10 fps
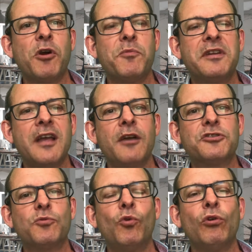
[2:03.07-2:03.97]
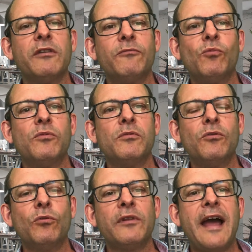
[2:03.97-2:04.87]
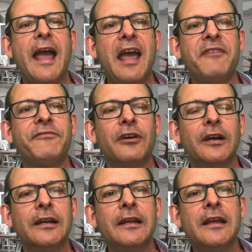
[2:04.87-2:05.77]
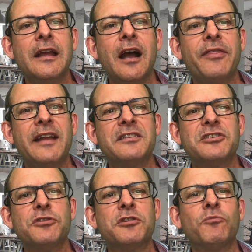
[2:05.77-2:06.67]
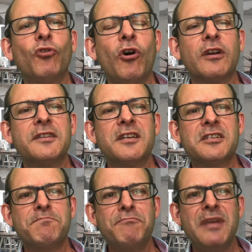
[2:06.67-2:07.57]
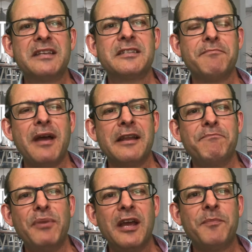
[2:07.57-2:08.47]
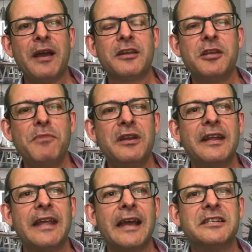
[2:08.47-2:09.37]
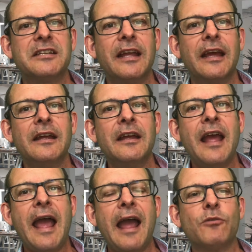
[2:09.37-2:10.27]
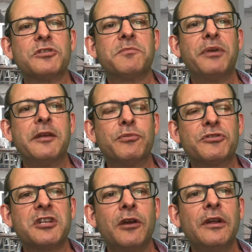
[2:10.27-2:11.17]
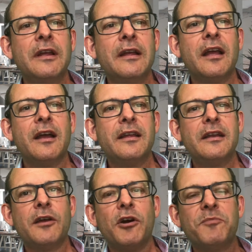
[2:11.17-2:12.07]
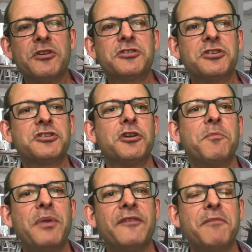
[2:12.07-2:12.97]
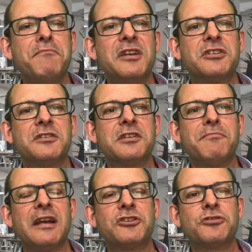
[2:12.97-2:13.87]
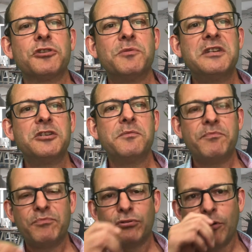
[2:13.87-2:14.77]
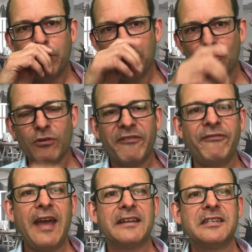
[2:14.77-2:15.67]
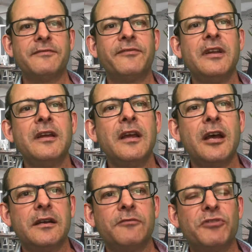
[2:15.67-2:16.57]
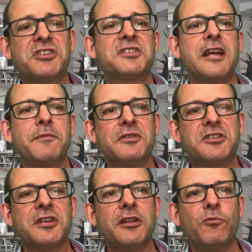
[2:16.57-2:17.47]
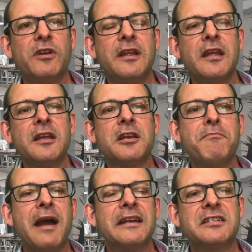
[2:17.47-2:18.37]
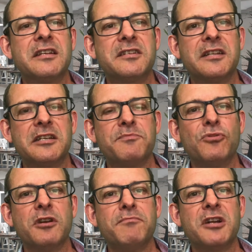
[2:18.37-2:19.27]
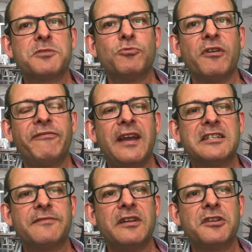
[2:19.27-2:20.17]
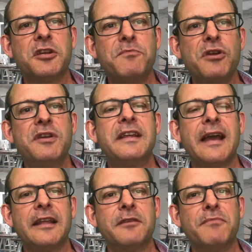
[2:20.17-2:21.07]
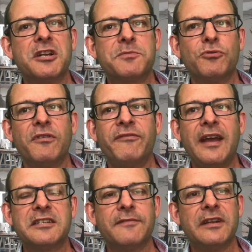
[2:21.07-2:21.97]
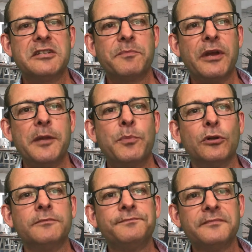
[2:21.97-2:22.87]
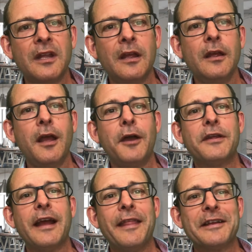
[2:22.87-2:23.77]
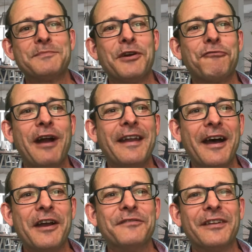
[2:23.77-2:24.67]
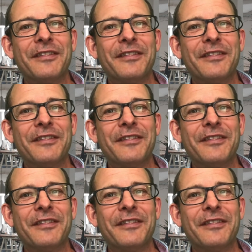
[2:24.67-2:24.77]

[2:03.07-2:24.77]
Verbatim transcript: why we go to all of, all that effort and then do them wrong and just miss the main bit about communicating it out to people. So, you know, I'm just on a bit of a mission to make sure that we do proper, more effective uh, risk statements so that we can manage these things much more effectively and communicate them much more effectively to people. Okay, that's my run over.